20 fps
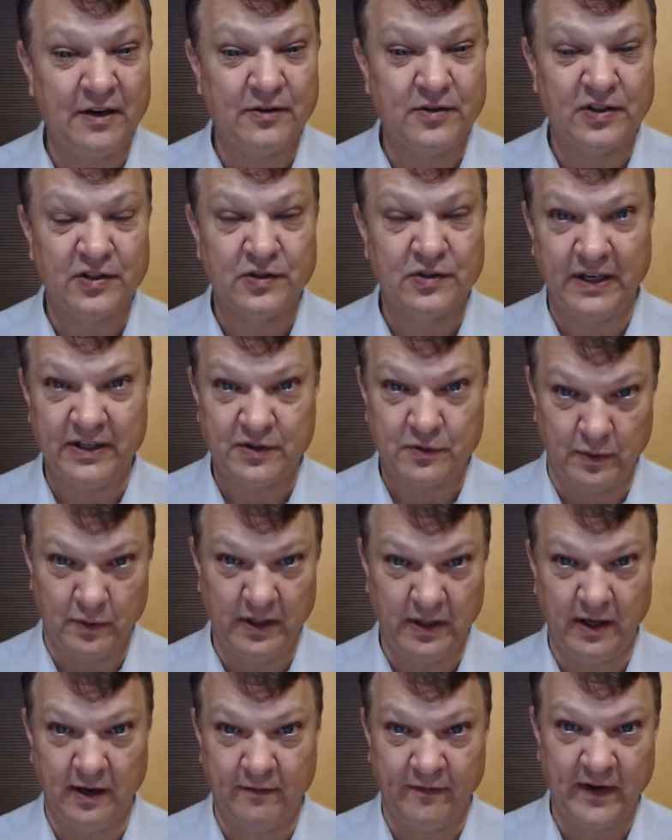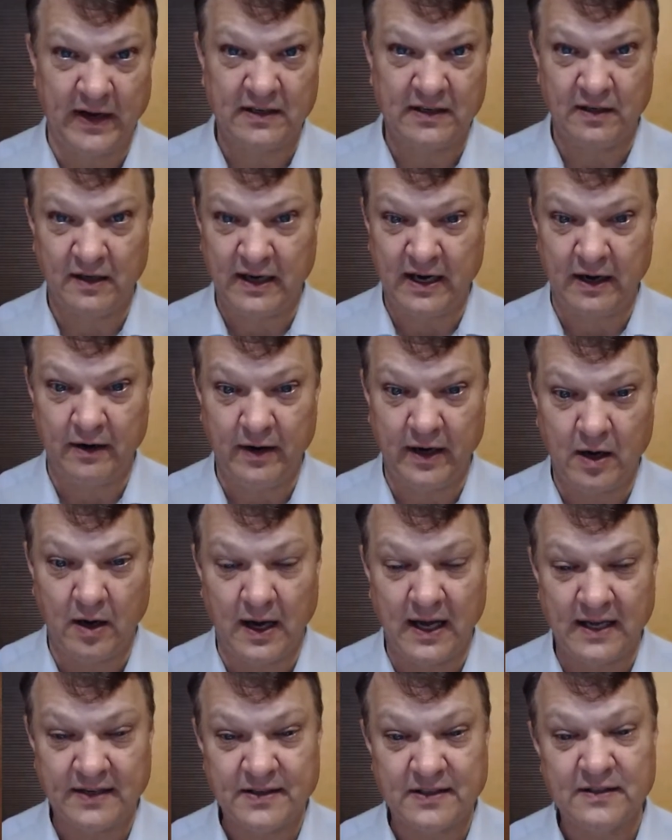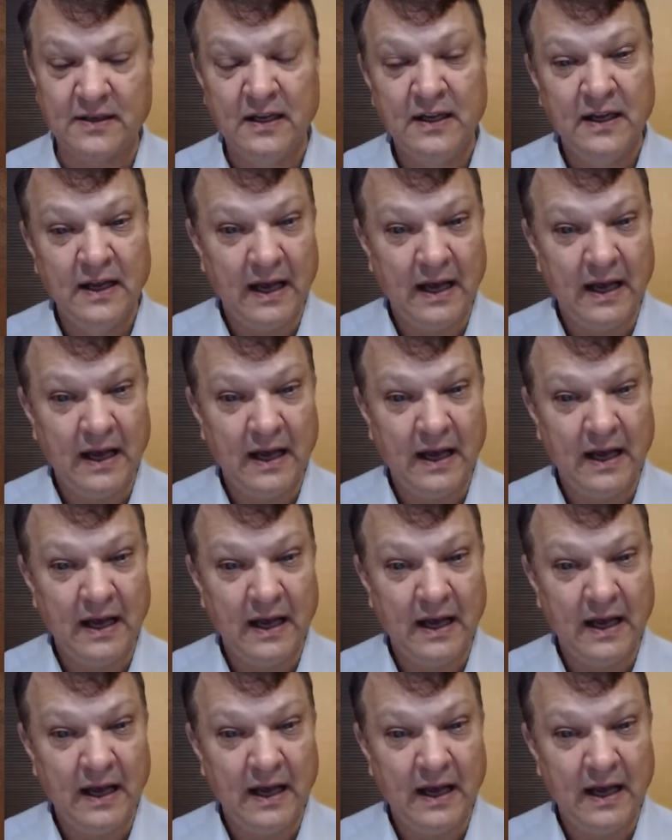interest rates really affected carry costs.